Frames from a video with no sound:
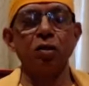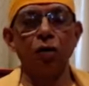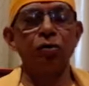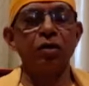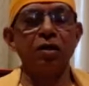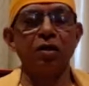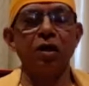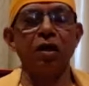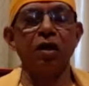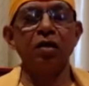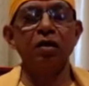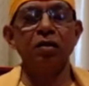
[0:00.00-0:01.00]
throughout the
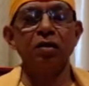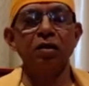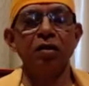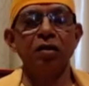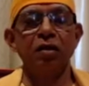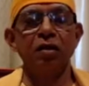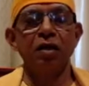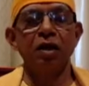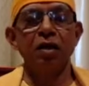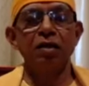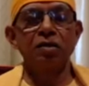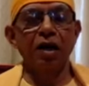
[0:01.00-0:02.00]
day,
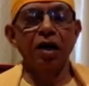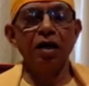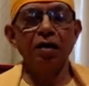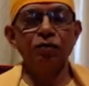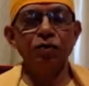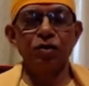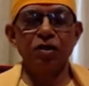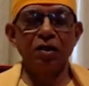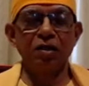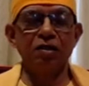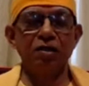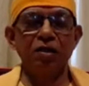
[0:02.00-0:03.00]
and suddenly if you
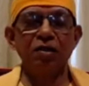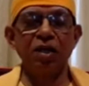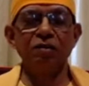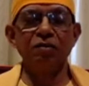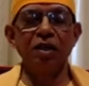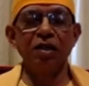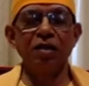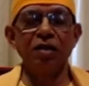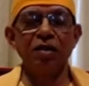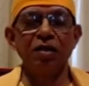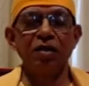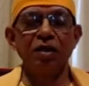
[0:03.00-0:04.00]
sit in the evening
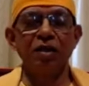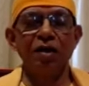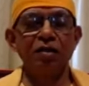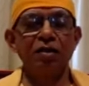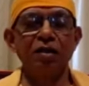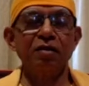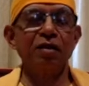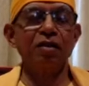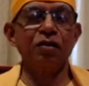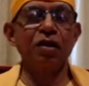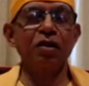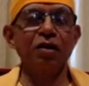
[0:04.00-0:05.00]
and think that
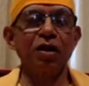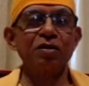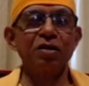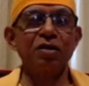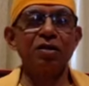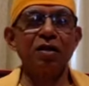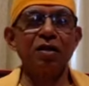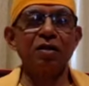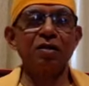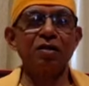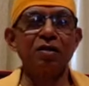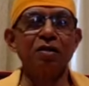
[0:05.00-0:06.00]
you can
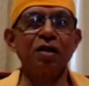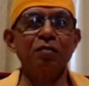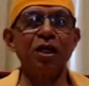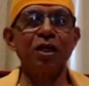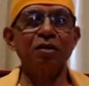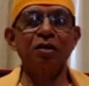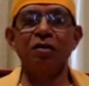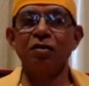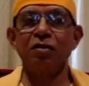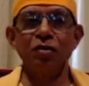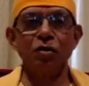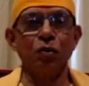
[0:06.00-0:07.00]
concentrate and
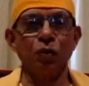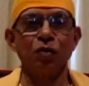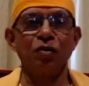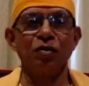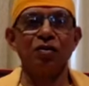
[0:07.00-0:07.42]
meditate, no.